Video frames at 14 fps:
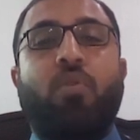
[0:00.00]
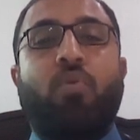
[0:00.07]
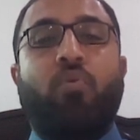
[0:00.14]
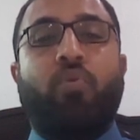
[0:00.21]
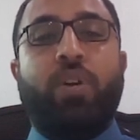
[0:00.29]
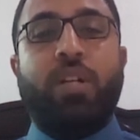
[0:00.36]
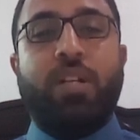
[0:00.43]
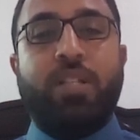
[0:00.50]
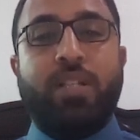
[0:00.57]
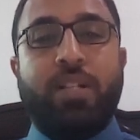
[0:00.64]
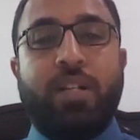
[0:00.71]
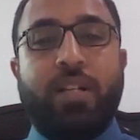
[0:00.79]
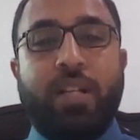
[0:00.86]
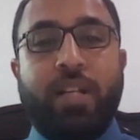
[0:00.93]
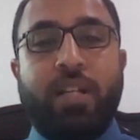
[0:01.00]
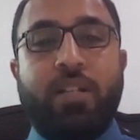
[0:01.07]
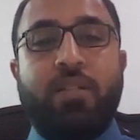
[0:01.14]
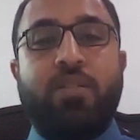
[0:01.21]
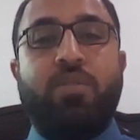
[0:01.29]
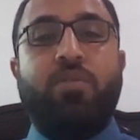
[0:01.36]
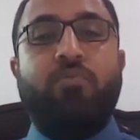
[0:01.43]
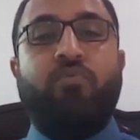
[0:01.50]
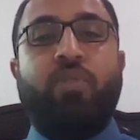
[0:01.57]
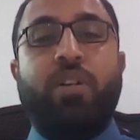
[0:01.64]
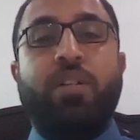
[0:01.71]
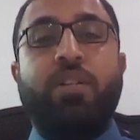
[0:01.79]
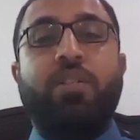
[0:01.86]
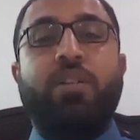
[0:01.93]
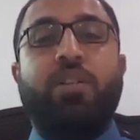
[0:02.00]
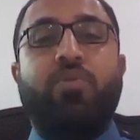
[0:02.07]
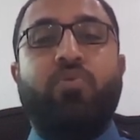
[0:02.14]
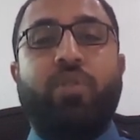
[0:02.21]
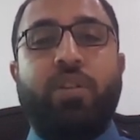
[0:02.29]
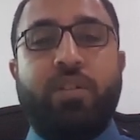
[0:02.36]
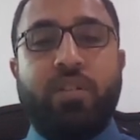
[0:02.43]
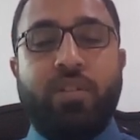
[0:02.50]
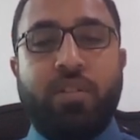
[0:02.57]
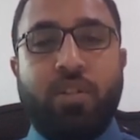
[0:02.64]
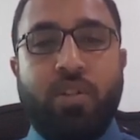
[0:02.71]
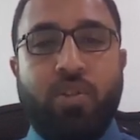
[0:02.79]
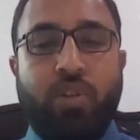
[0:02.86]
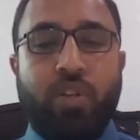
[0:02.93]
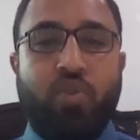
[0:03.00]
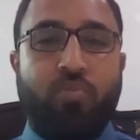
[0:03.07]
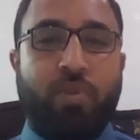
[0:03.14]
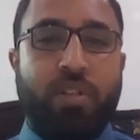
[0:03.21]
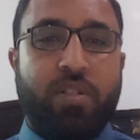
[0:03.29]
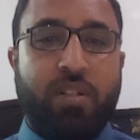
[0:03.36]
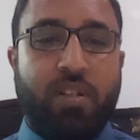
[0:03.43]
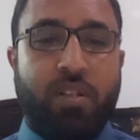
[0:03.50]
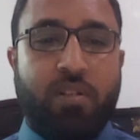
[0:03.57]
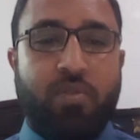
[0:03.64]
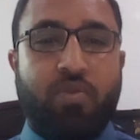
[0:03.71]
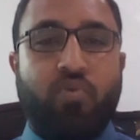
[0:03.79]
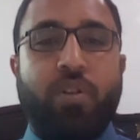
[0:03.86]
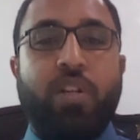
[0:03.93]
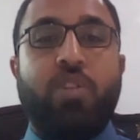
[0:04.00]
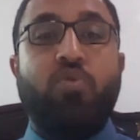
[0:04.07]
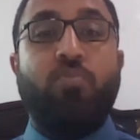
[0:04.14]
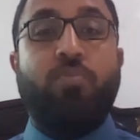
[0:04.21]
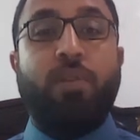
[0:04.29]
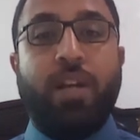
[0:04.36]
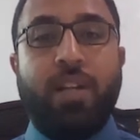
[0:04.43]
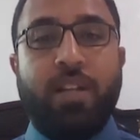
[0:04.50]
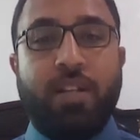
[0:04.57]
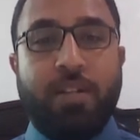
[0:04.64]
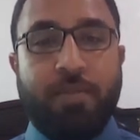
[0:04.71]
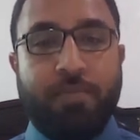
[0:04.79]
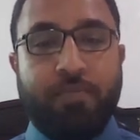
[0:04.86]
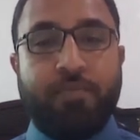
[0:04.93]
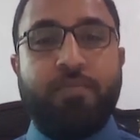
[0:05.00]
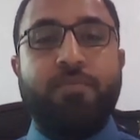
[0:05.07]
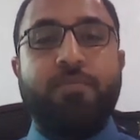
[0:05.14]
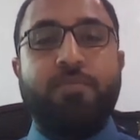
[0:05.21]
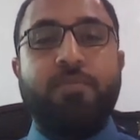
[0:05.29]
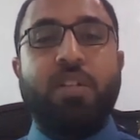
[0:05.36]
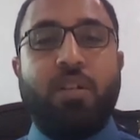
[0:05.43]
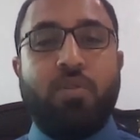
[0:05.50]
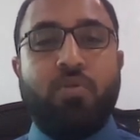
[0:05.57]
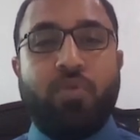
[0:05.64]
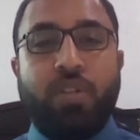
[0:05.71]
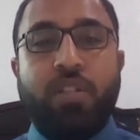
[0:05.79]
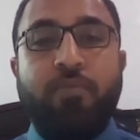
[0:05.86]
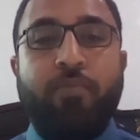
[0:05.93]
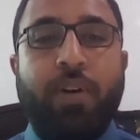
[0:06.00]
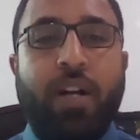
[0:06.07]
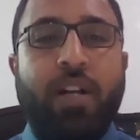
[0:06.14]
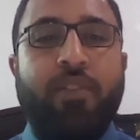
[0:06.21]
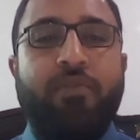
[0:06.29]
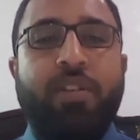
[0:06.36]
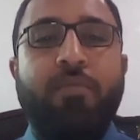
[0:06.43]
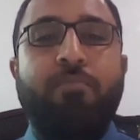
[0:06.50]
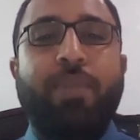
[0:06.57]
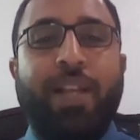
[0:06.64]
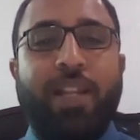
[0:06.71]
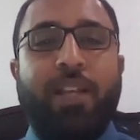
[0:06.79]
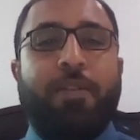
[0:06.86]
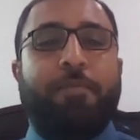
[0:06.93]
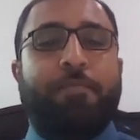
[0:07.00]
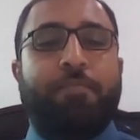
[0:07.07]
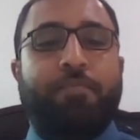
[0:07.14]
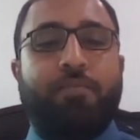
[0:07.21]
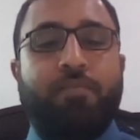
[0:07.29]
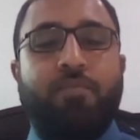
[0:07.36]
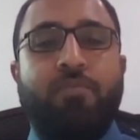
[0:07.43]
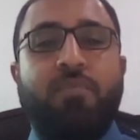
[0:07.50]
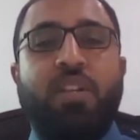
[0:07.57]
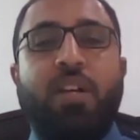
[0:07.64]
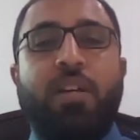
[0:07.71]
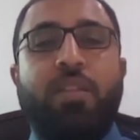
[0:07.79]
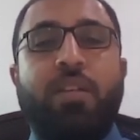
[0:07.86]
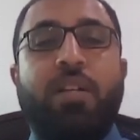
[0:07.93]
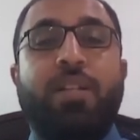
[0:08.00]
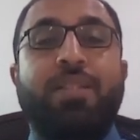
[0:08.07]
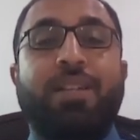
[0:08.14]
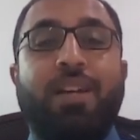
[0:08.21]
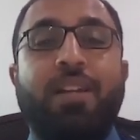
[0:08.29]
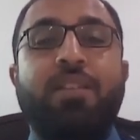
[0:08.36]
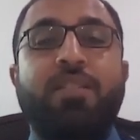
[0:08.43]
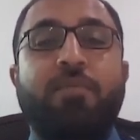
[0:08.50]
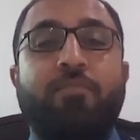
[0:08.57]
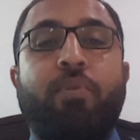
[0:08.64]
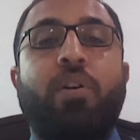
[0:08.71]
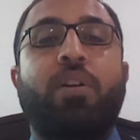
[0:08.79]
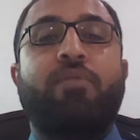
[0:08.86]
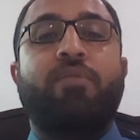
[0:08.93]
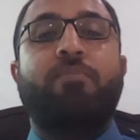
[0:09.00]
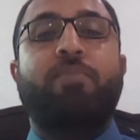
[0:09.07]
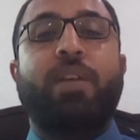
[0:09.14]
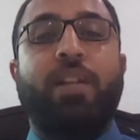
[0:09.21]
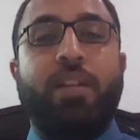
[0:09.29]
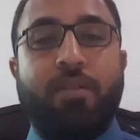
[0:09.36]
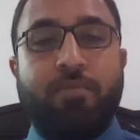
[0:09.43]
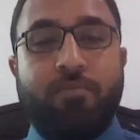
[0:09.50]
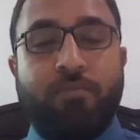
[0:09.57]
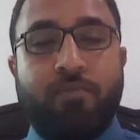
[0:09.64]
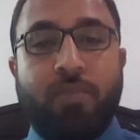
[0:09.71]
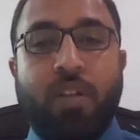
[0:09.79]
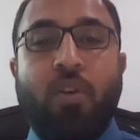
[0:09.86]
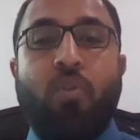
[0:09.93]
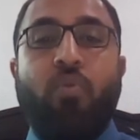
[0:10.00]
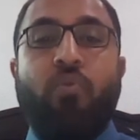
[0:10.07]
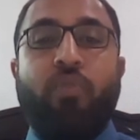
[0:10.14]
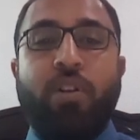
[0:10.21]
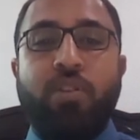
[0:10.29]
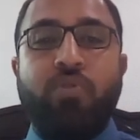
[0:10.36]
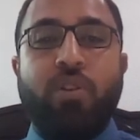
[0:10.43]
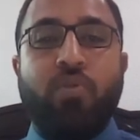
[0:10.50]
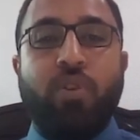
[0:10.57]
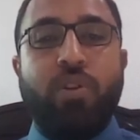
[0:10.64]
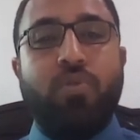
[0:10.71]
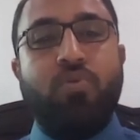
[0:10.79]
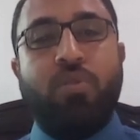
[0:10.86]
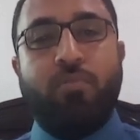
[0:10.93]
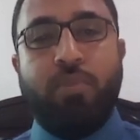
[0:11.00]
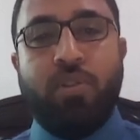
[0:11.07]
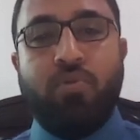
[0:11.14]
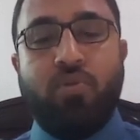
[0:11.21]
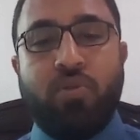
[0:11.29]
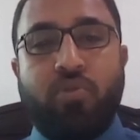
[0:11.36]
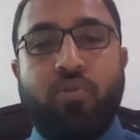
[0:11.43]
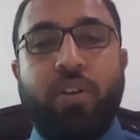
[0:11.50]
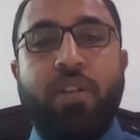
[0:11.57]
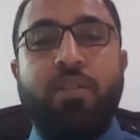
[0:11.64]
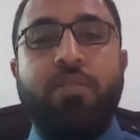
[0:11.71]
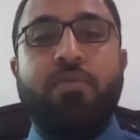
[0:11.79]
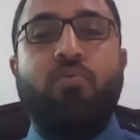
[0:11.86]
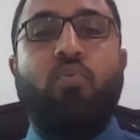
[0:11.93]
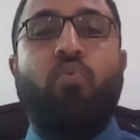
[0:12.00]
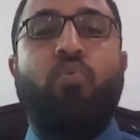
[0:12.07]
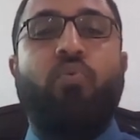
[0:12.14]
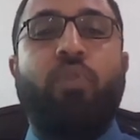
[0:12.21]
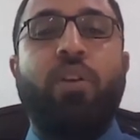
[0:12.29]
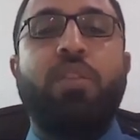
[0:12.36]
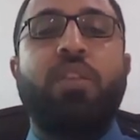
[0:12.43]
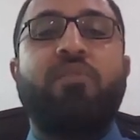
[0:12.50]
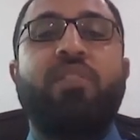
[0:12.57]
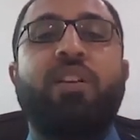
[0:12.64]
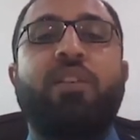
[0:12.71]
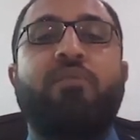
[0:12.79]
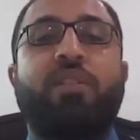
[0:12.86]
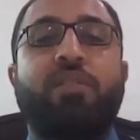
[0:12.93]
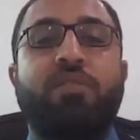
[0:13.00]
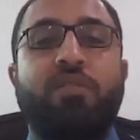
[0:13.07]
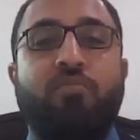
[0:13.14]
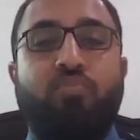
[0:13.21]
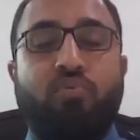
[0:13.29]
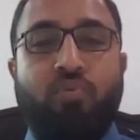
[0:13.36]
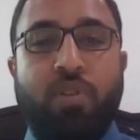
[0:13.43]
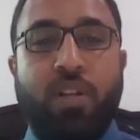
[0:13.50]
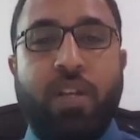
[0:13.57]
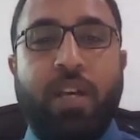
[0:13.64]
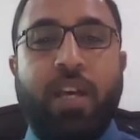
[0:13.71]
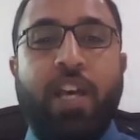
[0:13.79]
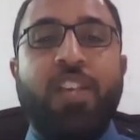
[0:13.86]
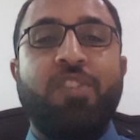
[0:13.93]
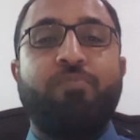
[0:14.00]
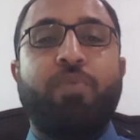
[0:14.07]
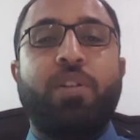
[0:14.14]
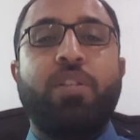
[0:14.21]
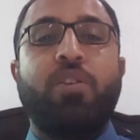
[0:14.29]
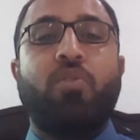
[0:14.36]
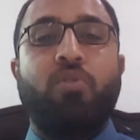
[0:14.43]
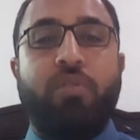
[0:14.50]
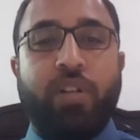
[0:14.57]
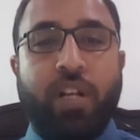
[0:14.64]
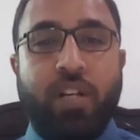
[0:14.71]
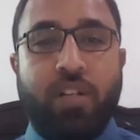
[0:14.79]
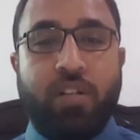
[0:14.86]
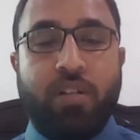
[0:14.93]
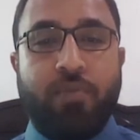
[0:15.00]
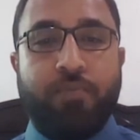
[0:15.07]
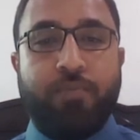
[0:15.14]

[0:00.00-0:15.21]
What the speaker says: what are their dates, what are their durations, you need to mention it, you need to plan it. So this is part of the planning. The design is the part of the planning. When you are going to submit those drawings, when they will give us the approval as per the contract.